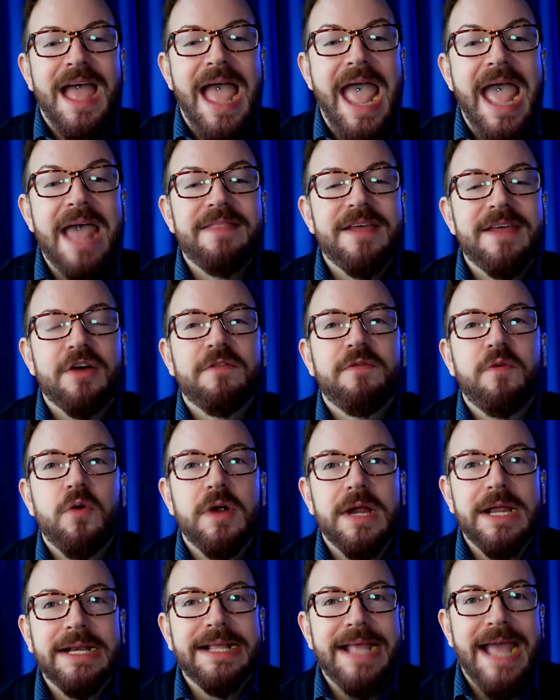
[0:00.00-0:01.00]
and
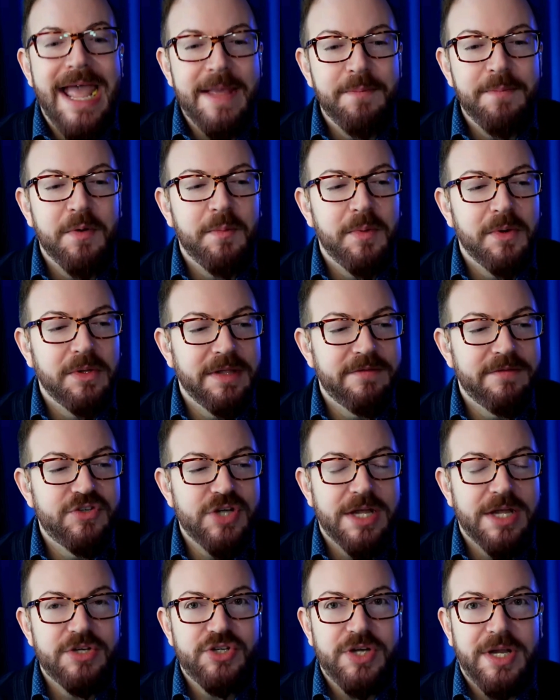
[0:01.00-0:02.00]
therefore incapable of
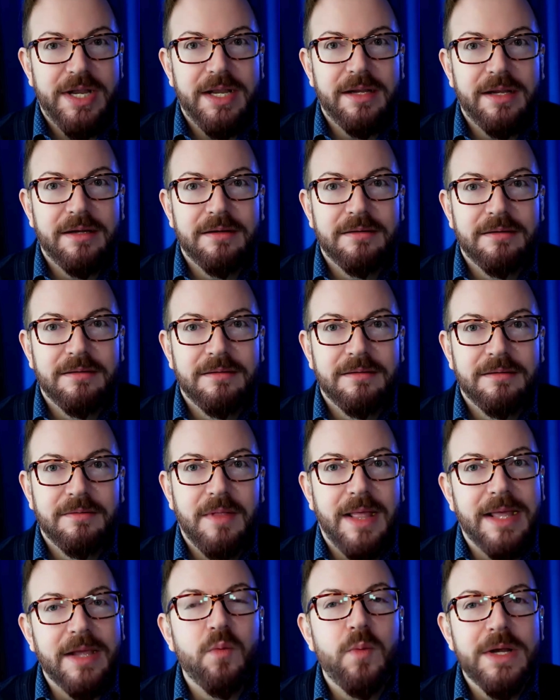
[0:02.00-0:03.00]
judging
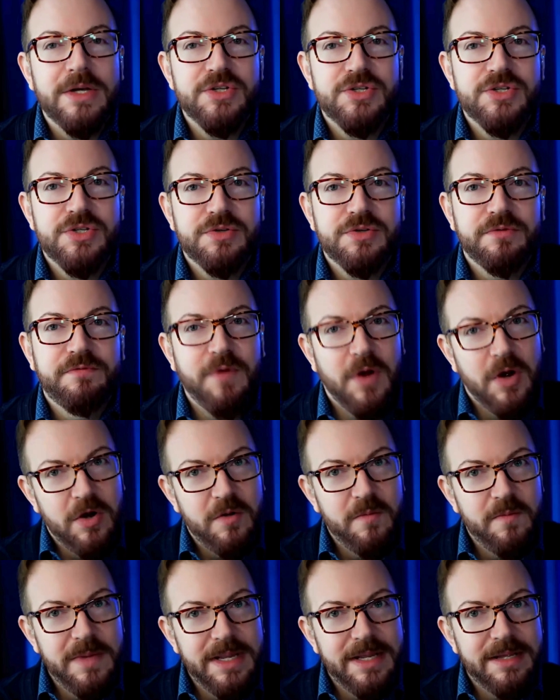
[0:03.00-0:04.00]
like which
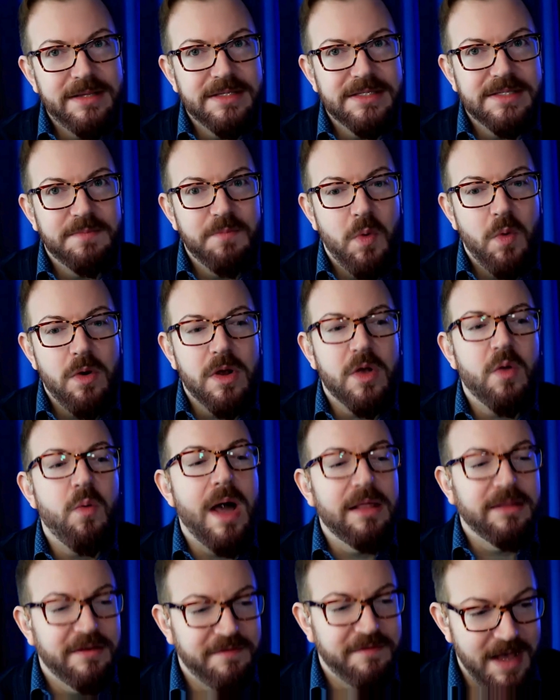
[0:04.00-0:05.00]
firm is more
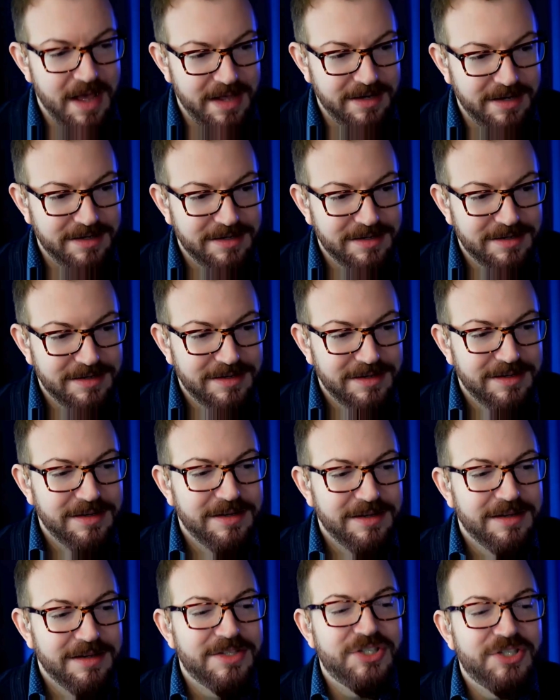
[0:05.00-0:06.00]
qualified
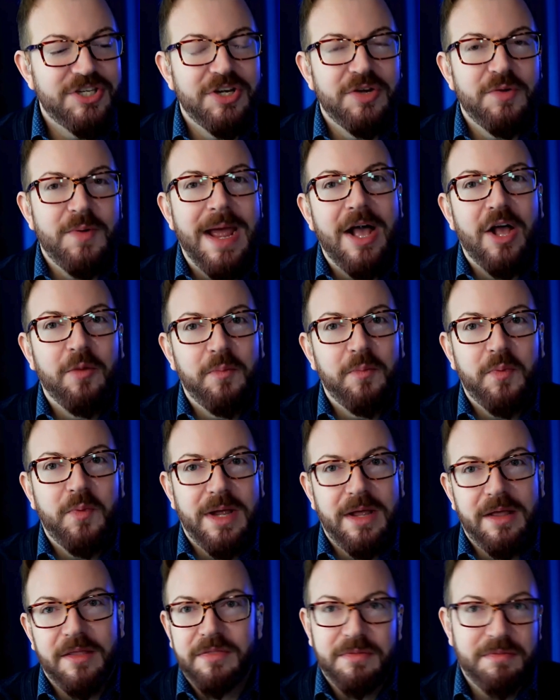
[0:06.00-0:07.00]
to help
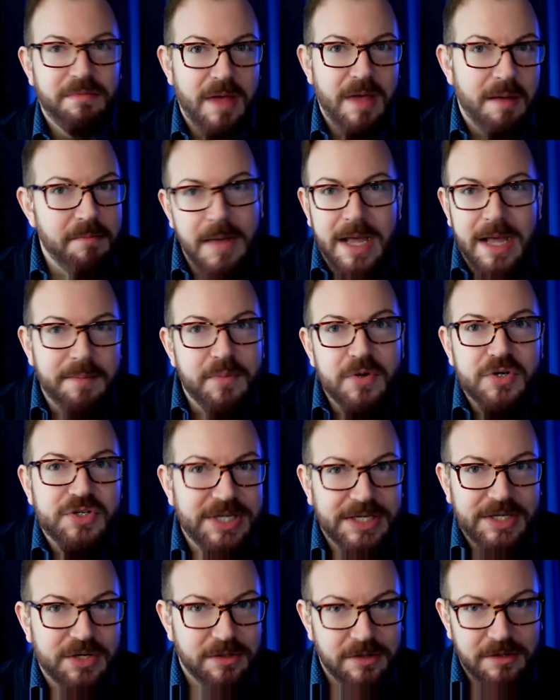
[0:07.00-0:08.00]
with my
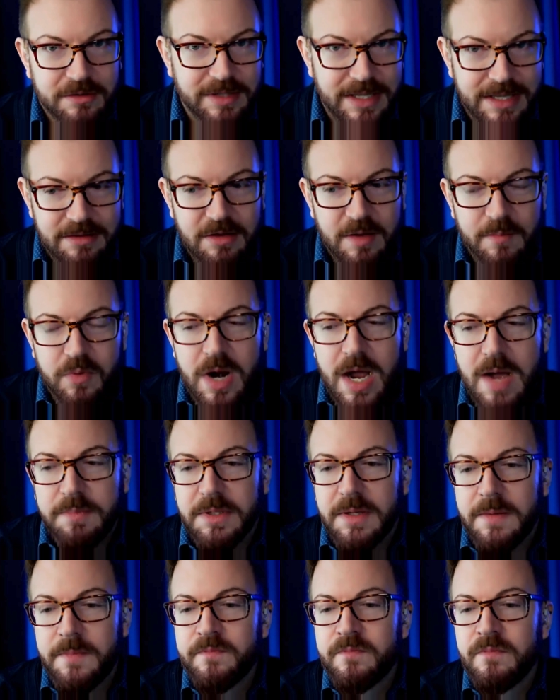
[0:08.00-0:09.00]
particular legal
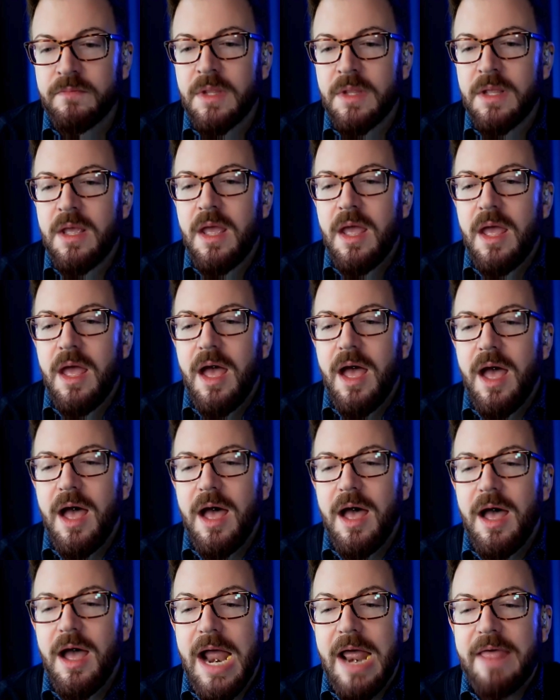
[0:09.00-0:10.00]
problem.
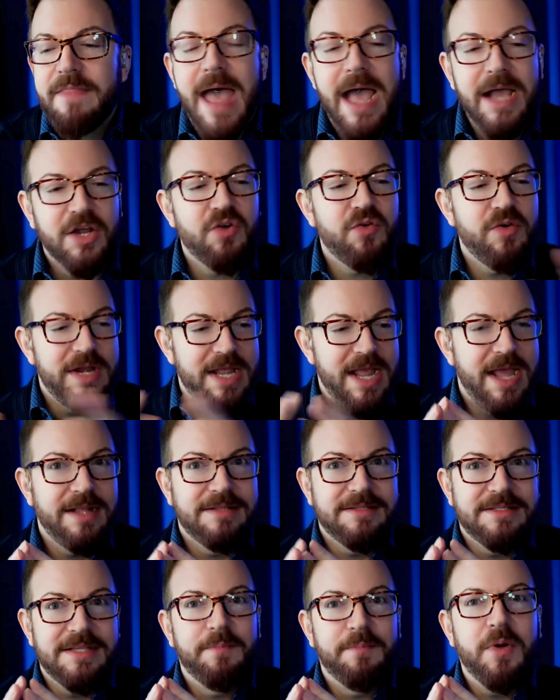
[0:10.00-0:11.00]
And that
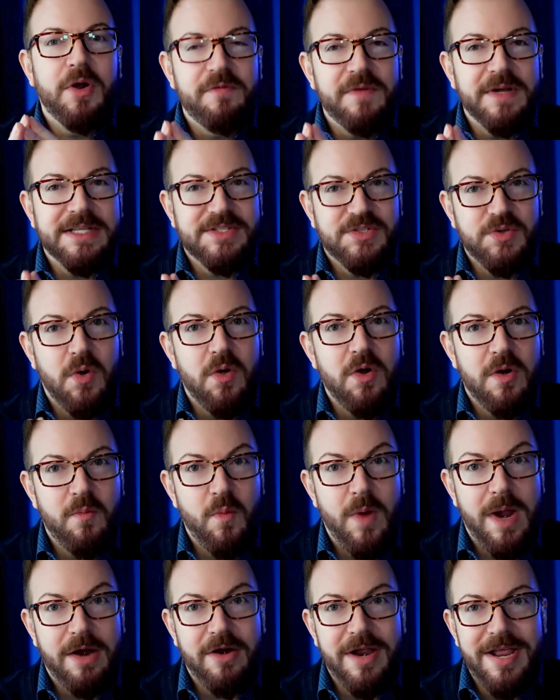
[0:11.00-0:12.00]
creates a perfect
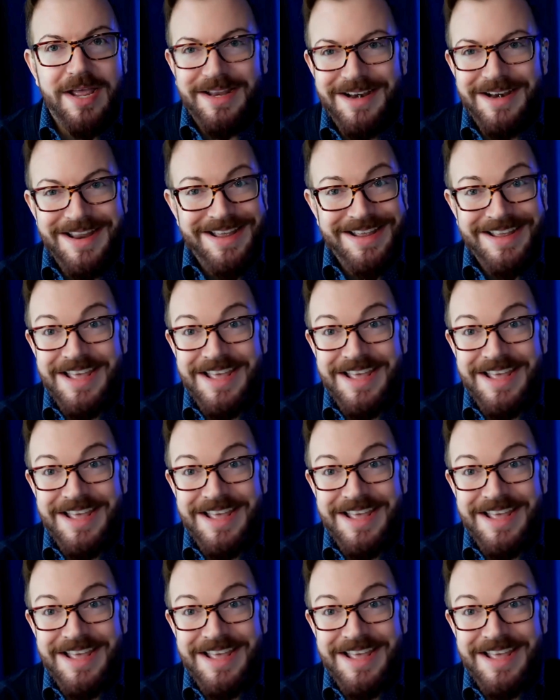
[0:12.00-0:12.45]
storm wherein